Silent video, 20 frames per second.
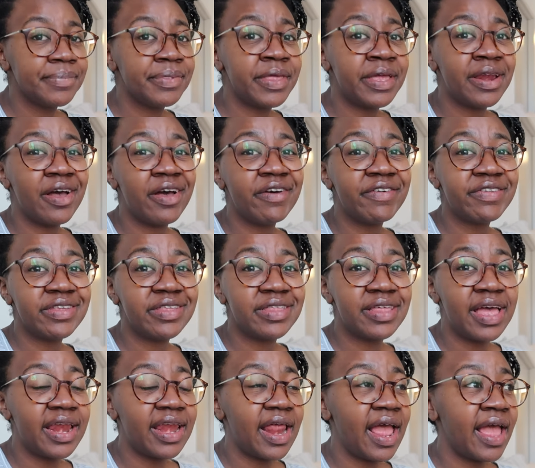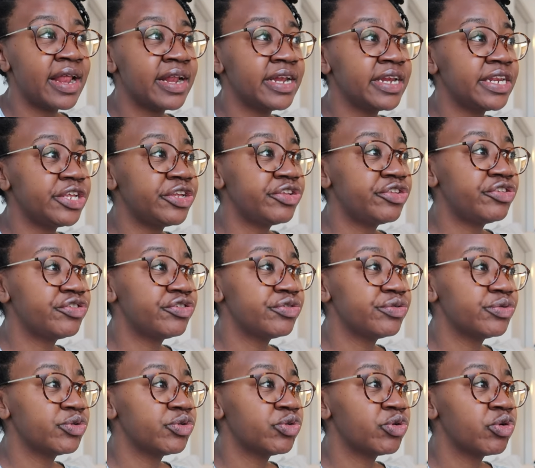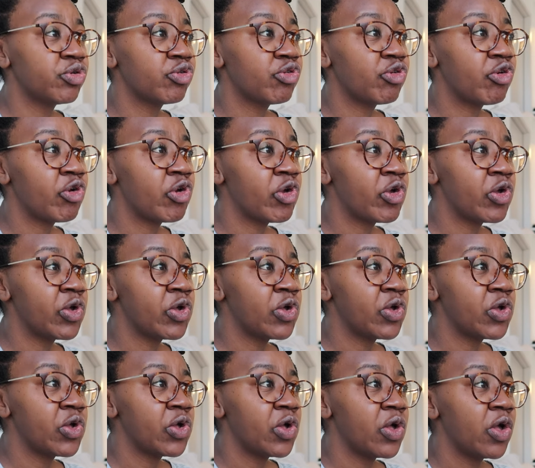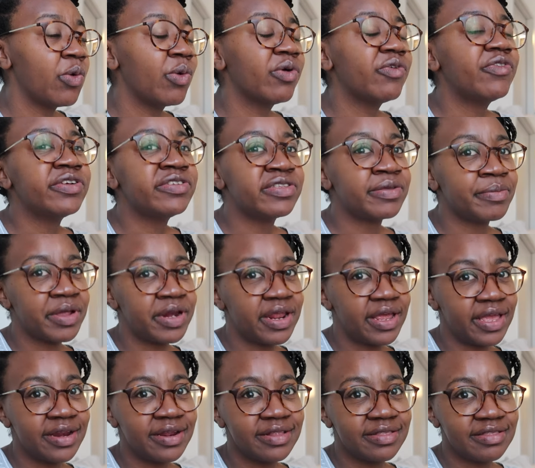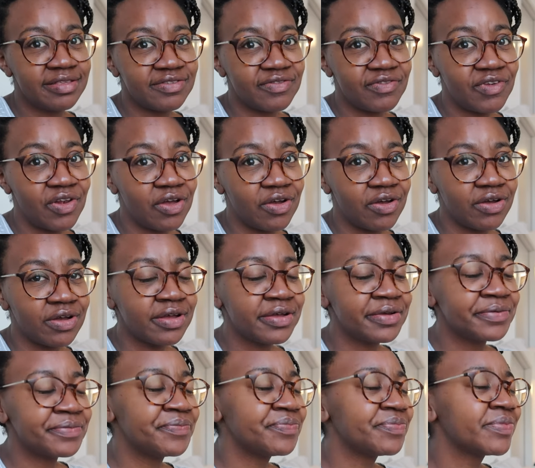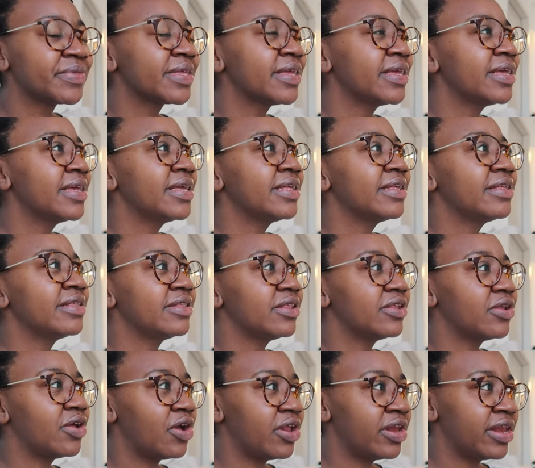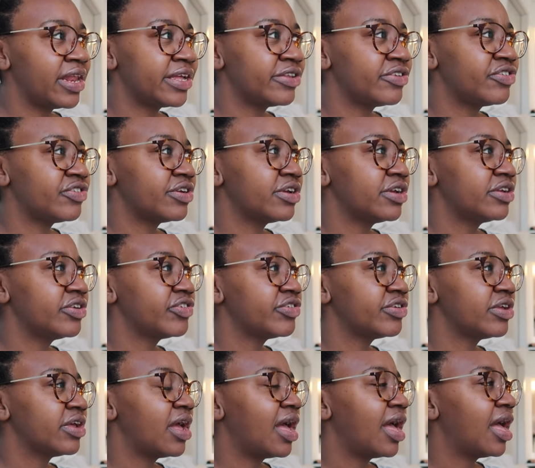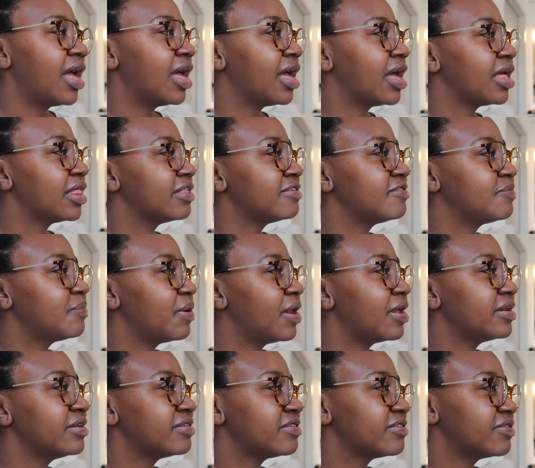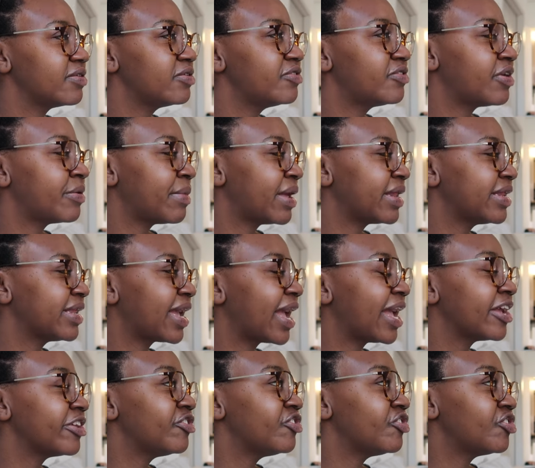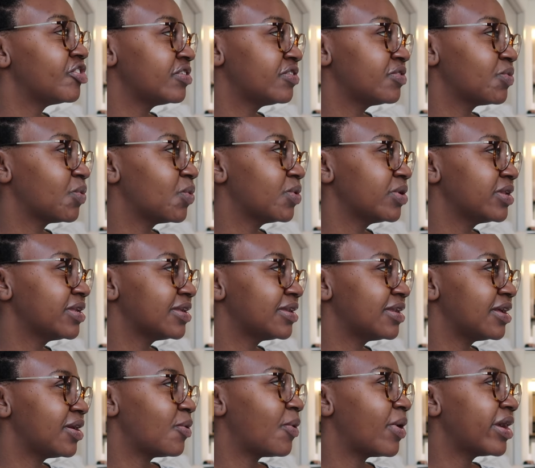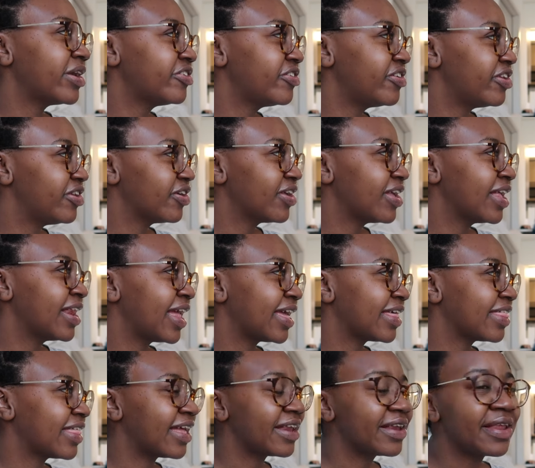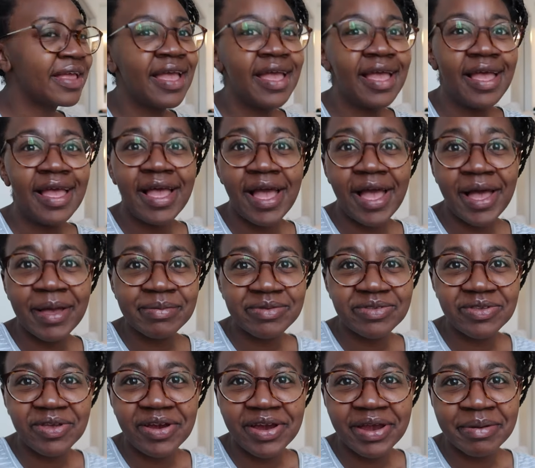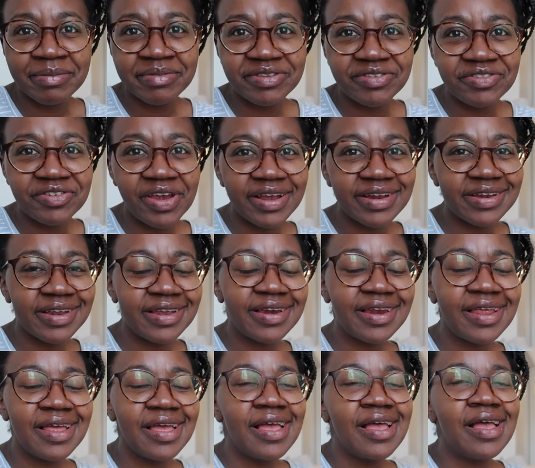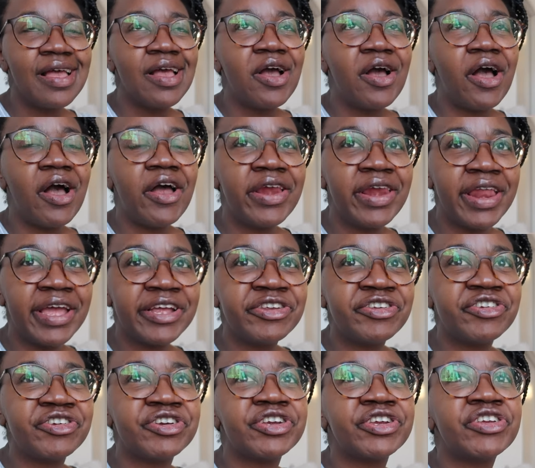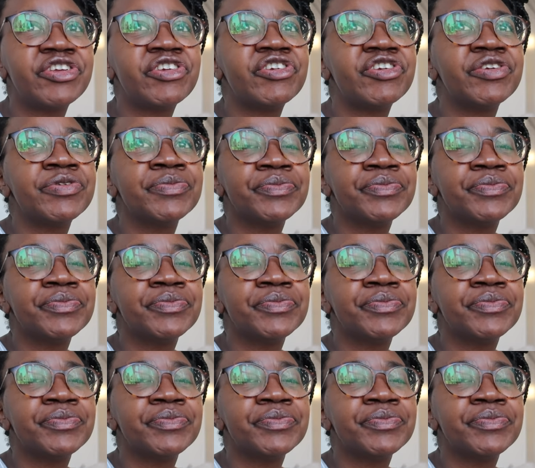Then after that I need to, well, first I'm gonna edit this vlog, online church. This plot is so dramatic. I just watered her. Why is she looking like that? I'm sorry, I'm distracted. Online church,